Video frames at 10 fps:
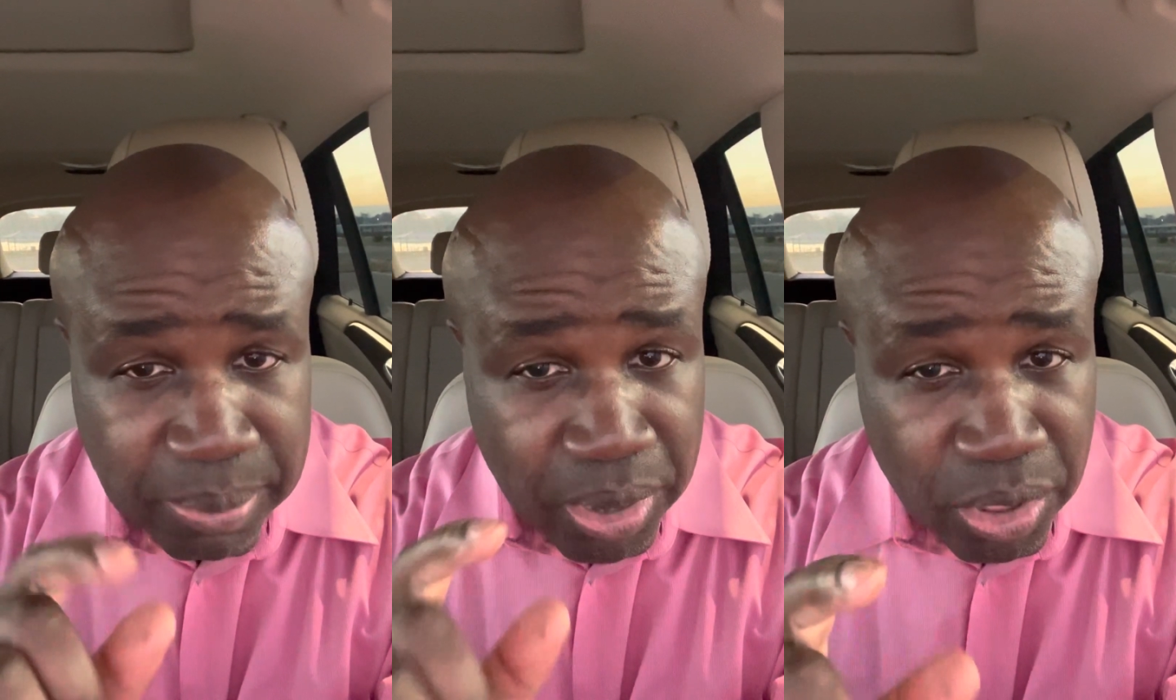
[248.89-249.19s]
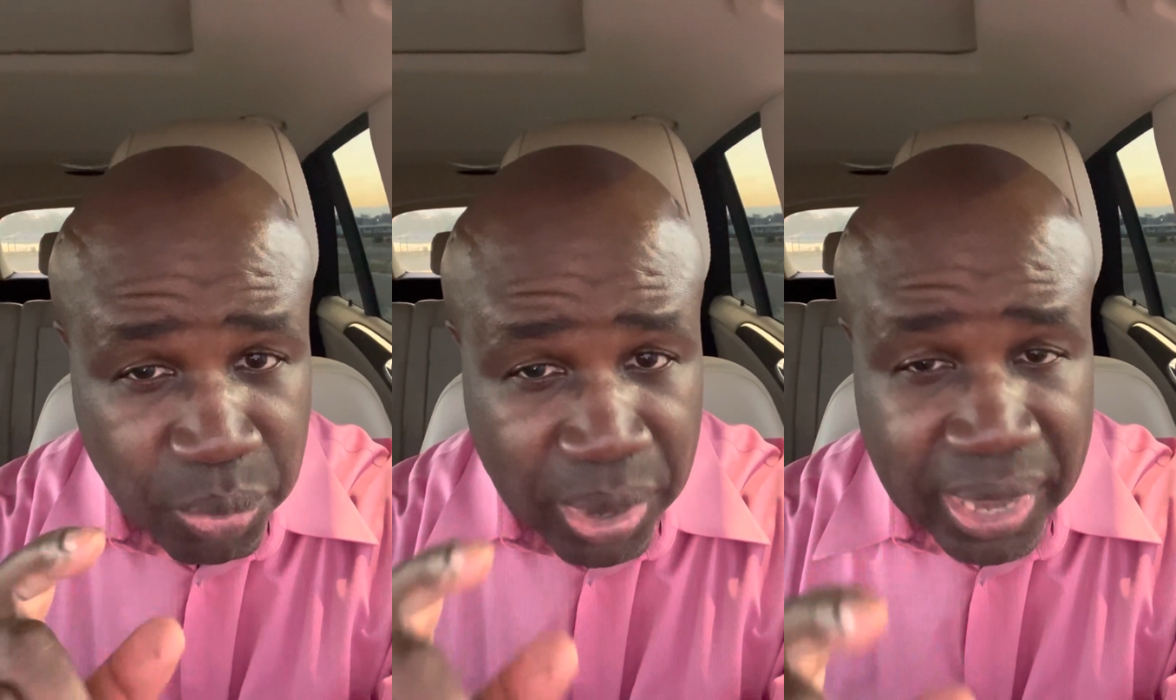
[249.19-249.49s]
But
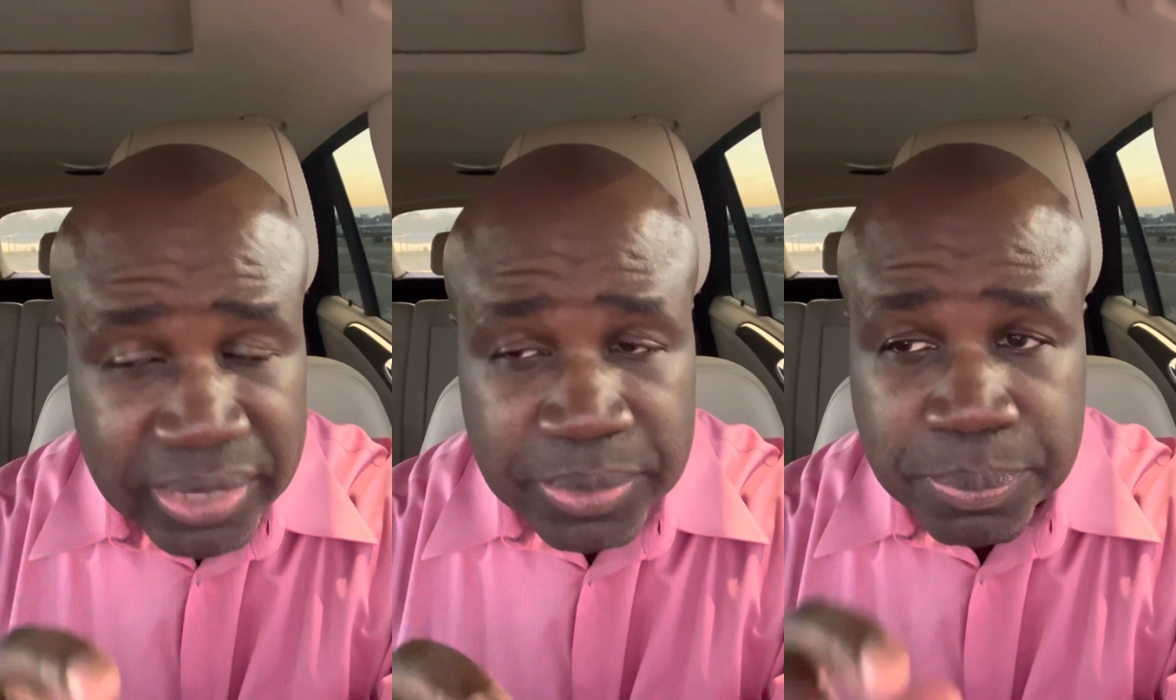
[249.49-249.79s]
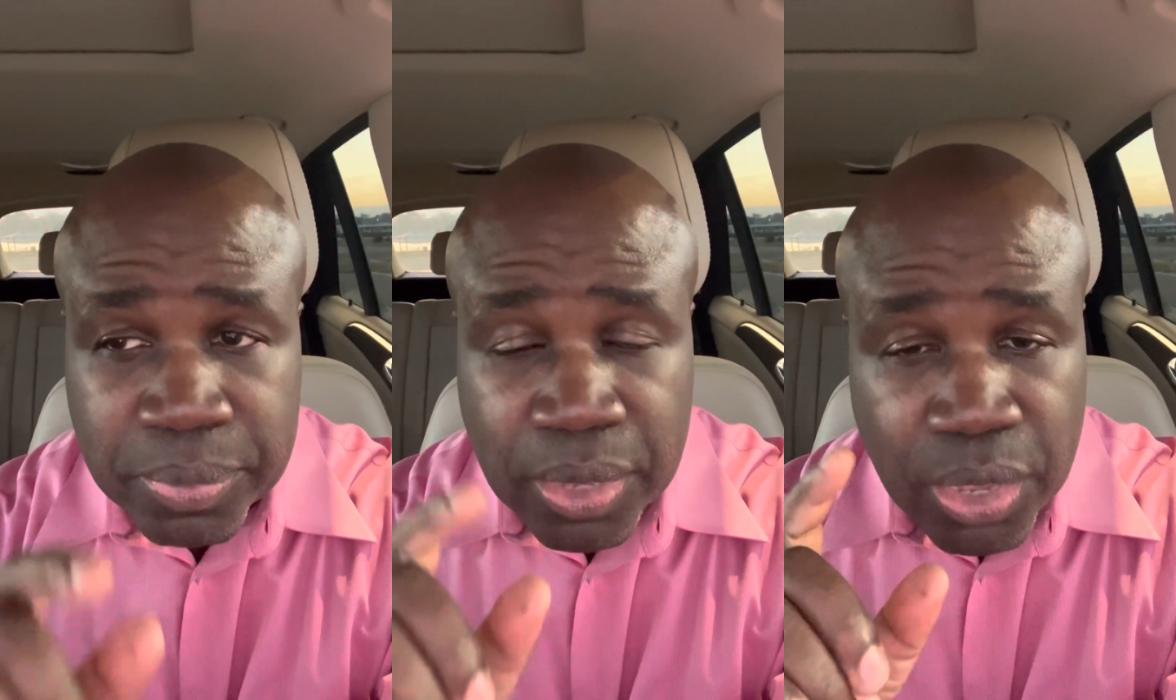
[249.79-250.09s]
otherwise,
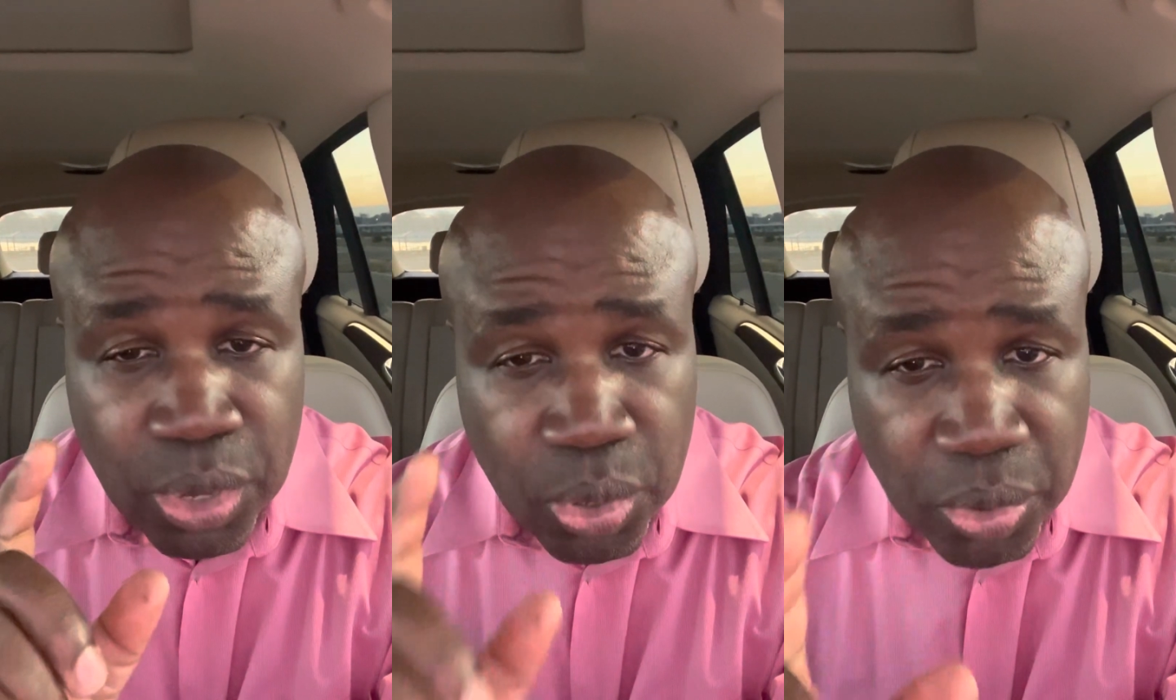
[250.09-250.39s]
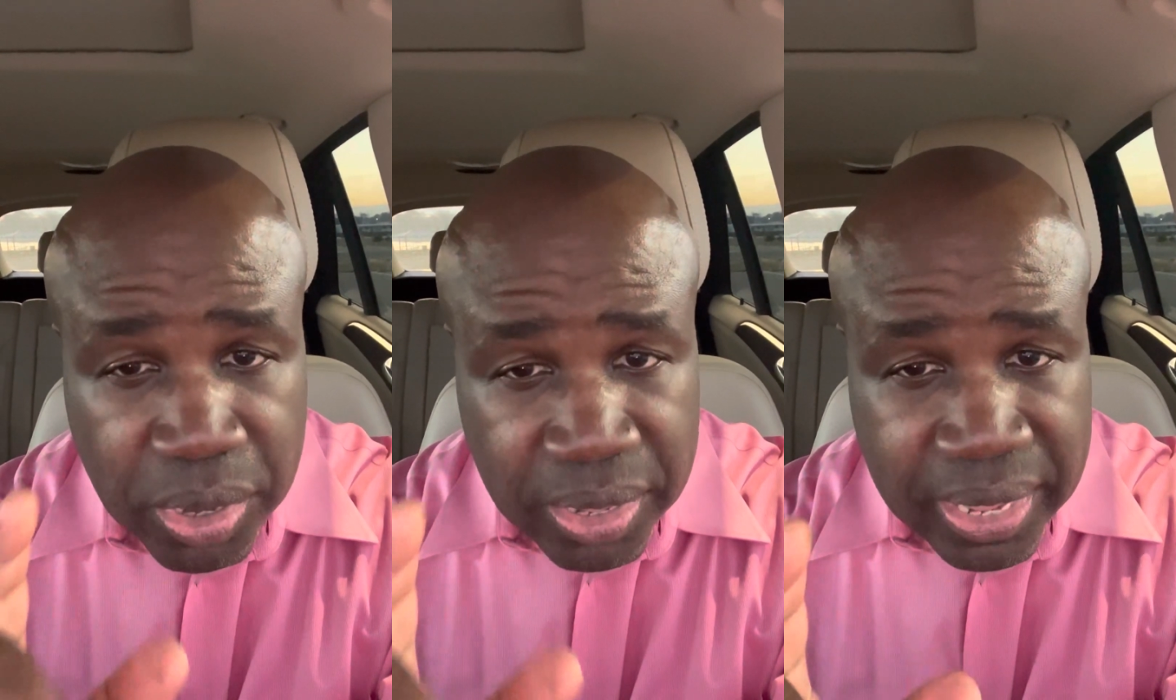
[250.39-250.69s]

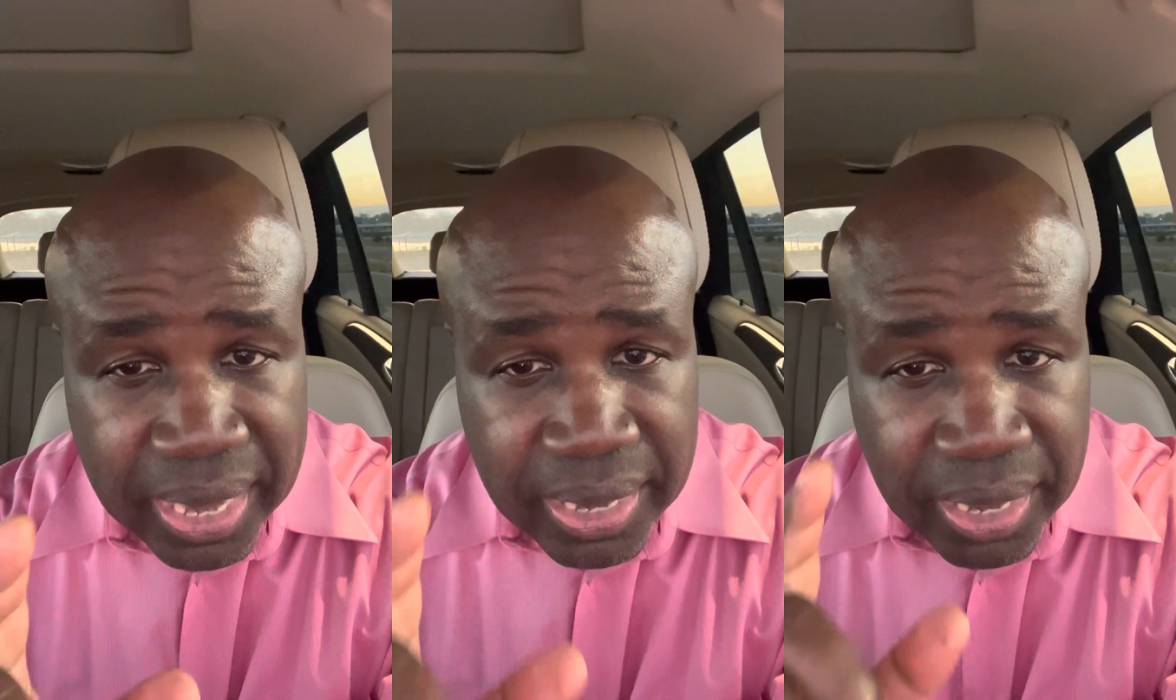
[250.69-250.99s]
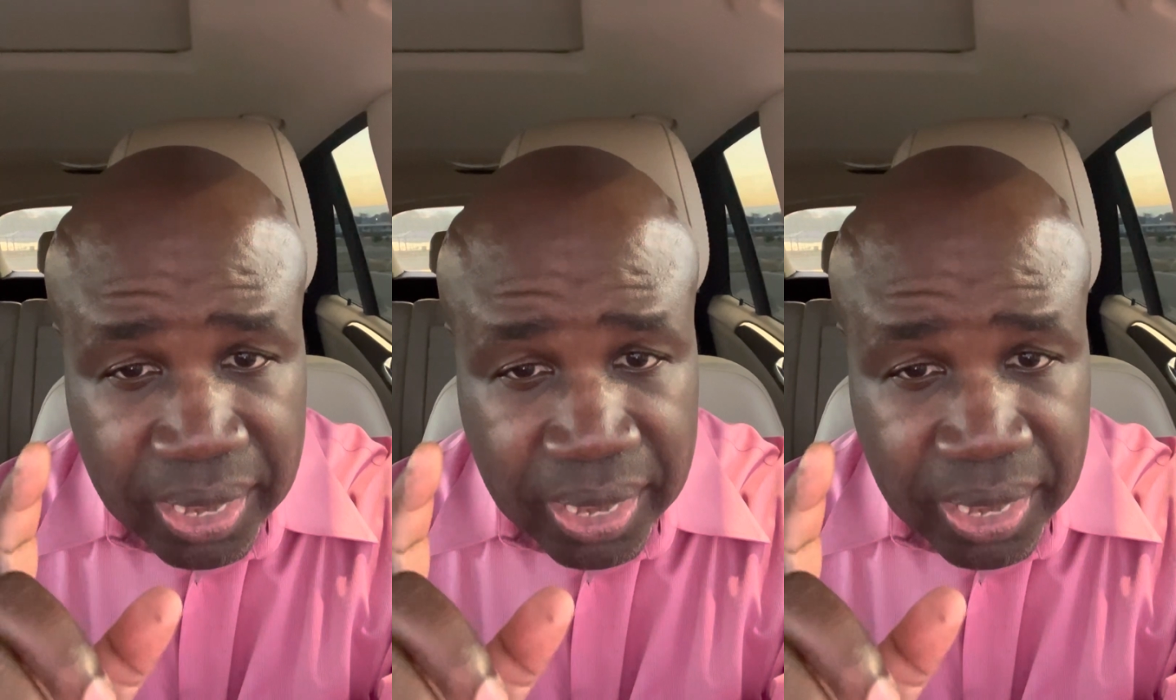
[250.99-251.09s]
look into that.